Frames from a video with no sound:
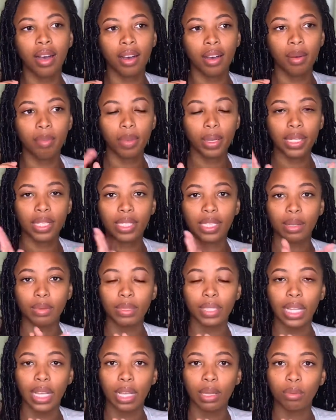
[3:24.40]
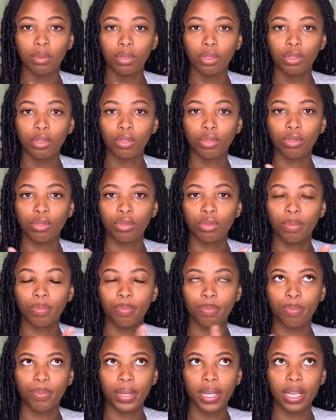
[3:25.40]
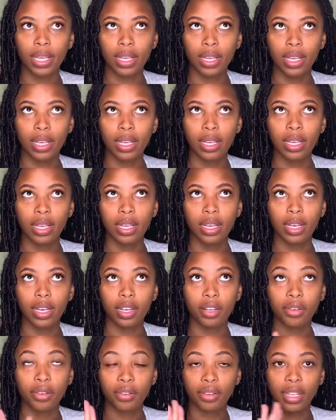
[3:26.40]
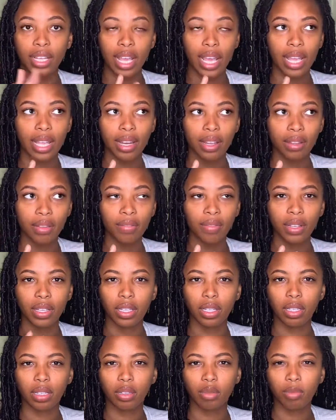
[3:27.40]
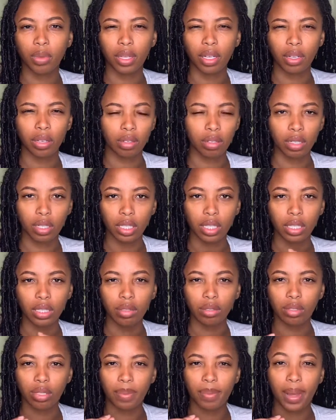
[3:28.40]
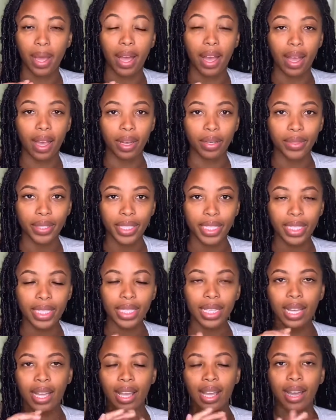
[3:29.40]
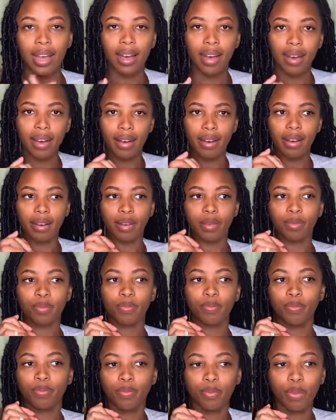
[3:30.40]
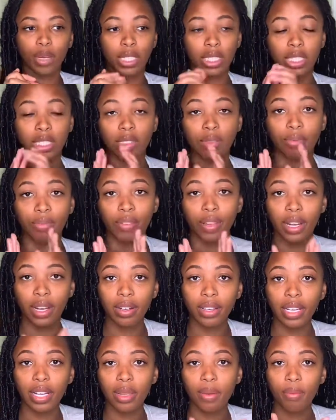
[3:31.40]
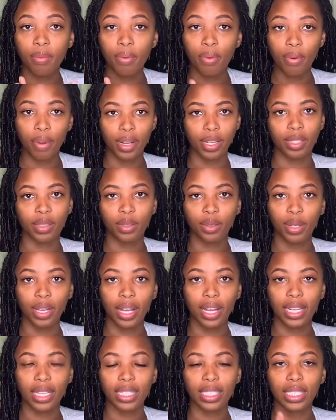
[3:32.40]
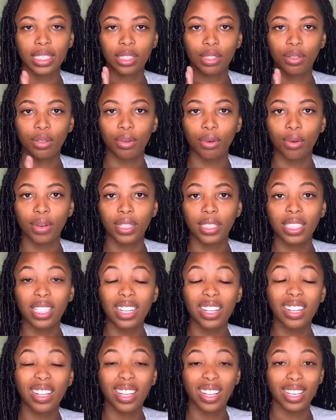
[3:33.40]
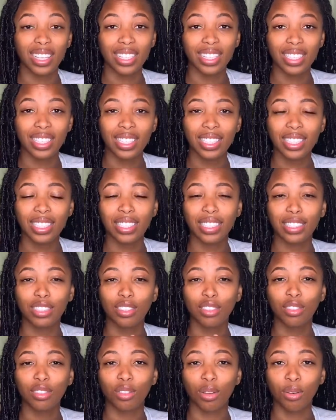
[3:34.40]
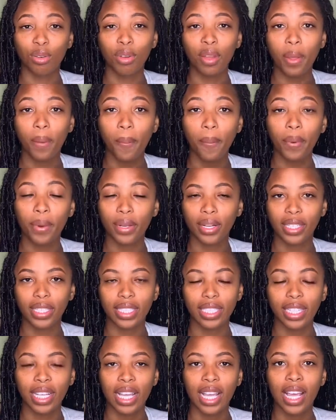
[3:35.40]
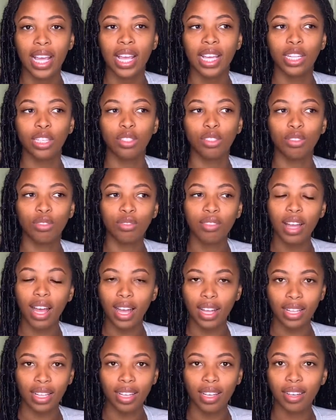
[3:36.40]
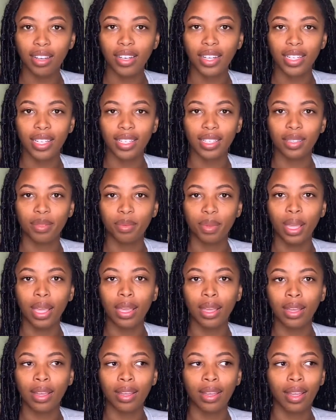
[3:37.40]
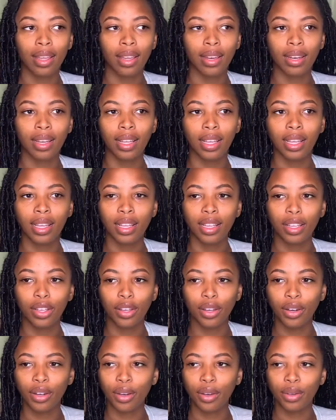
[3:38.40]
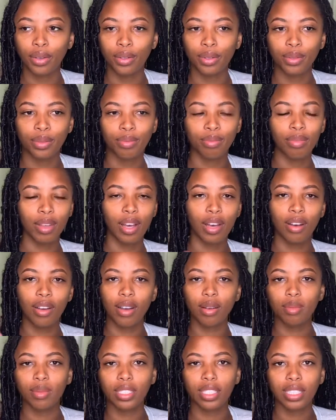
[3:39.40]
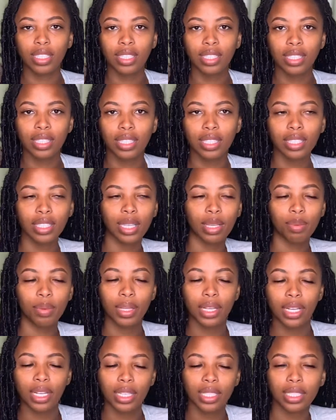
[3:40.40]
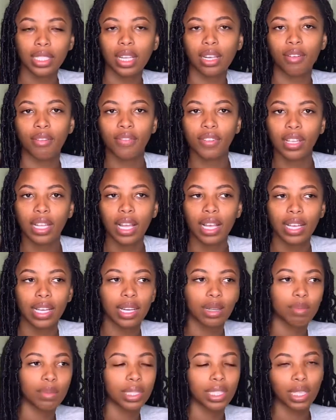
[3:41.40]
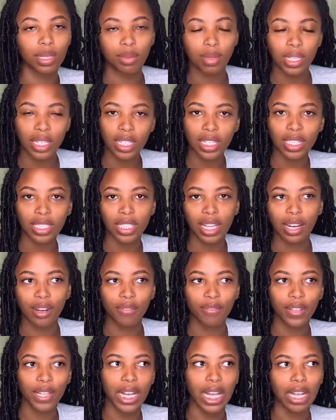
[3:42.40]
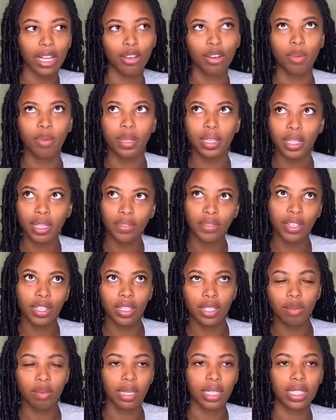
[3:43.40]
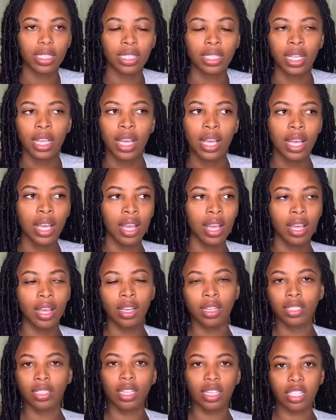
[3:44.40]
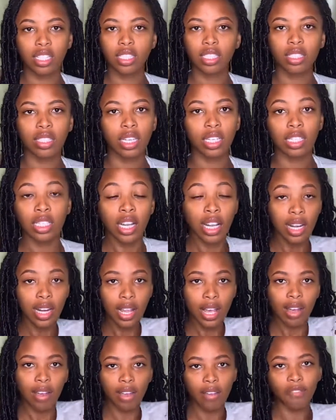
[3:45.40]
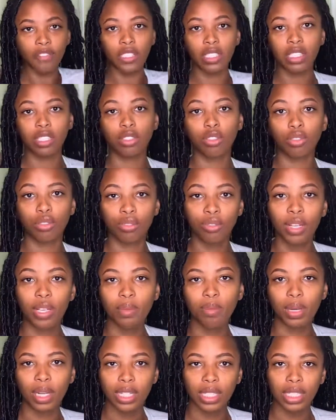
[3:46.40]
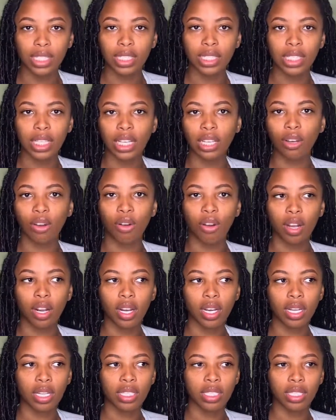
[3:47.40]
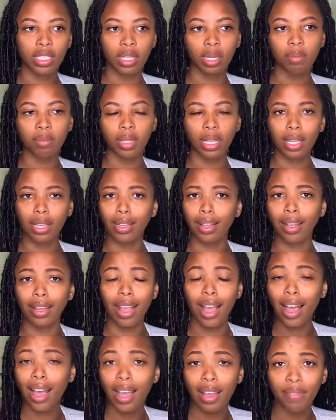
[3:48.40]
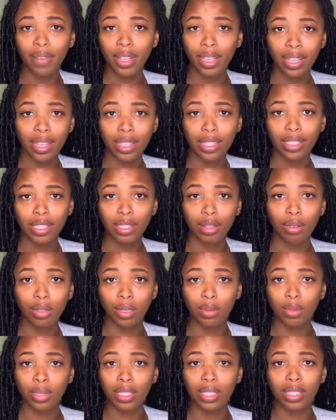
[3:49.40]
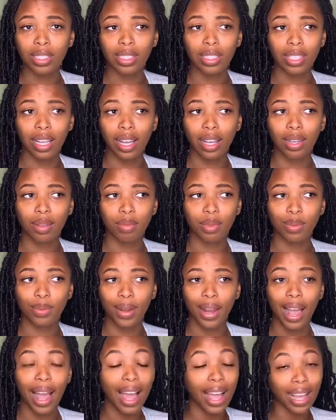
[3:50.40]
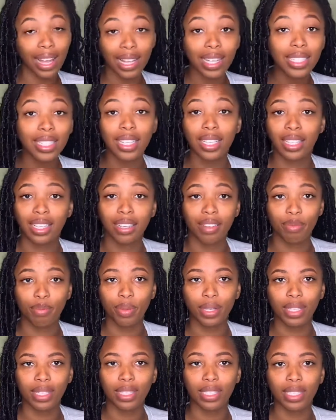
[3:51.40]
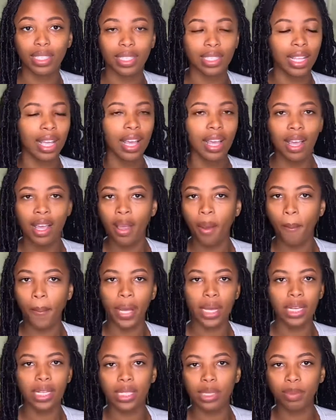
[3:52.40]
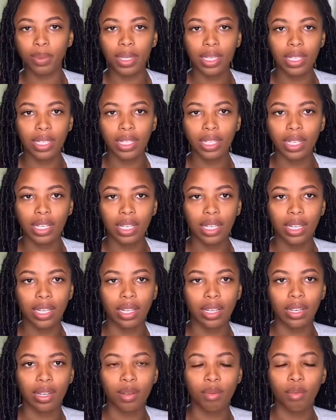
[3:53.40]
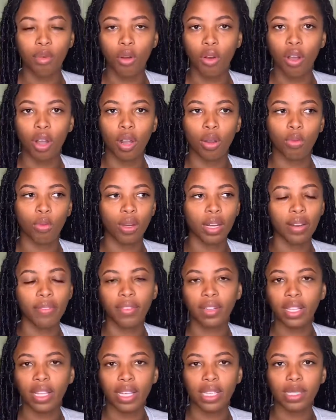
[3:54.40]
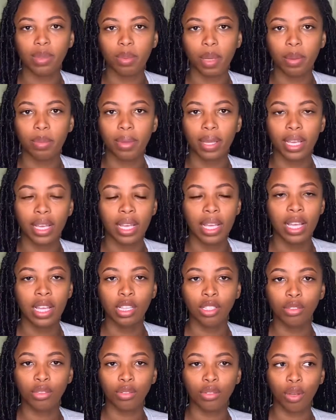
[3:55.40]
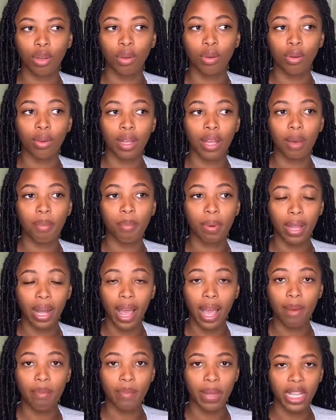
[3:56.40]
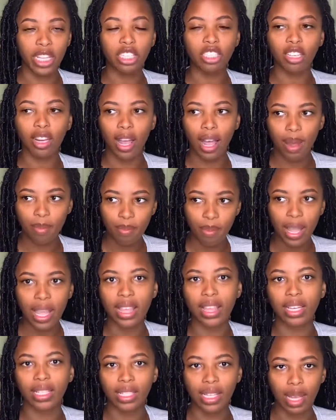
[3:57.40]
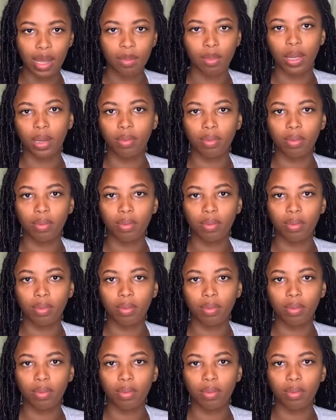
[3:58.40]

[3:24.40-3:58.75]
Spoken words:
Because I was able to be a creative a little bit early due to my hours, which is very important, you guys. Going to class is so important. Do not get caught up in, you know, oh, I'm gonna just skip here because I don't feel like it. I'm gonna skip here because I don't feel like it. Oh, I'm gonna leave early because such and such. Now, if it's a true emergency or it's something like I have a kid, so it was times where I had to leave because my husband couldn't get him or whatever the case may be. So, but I made sure I made that time up.